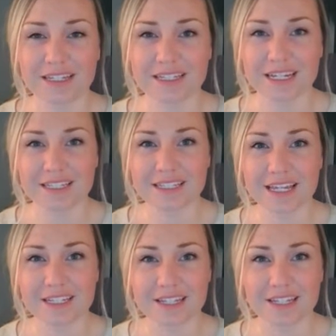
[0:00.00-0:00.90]
Today's
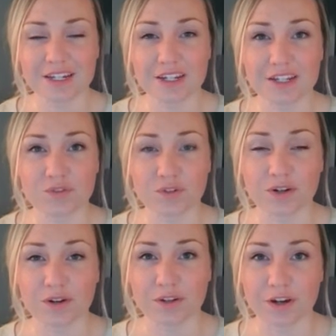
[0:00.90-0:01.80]
lesson is
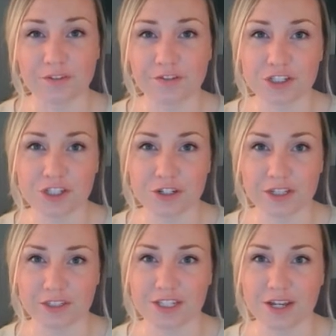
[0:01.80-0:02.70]
for all our first
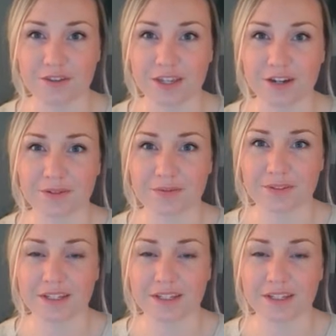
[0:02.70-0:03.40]
graders out there,